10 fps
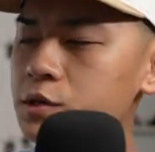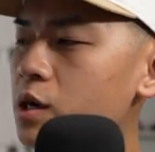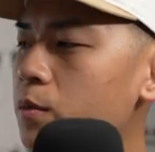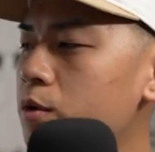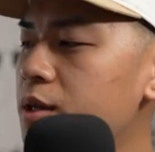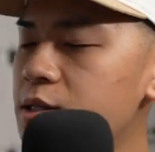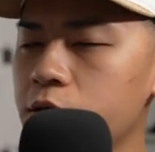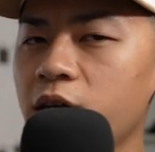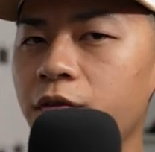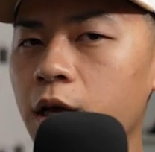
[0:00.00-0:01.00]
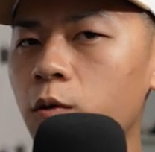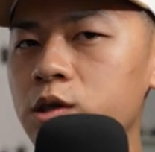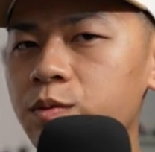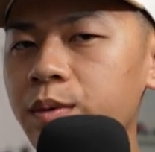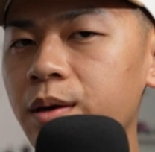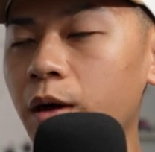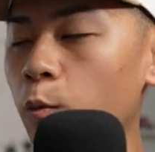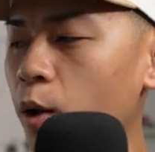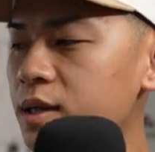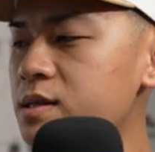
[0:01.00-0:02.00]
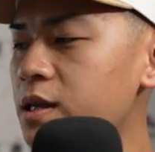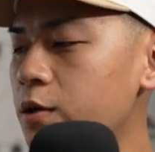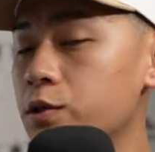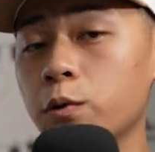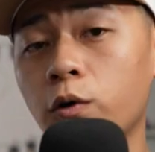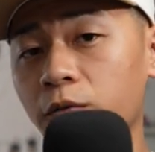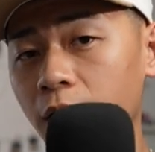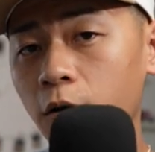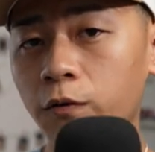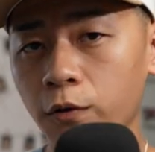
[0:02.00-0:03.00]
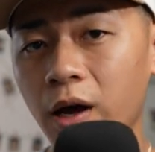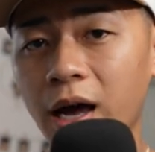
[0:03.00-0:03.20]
summer, these are definitely going to be my rain sneakers or if I go for a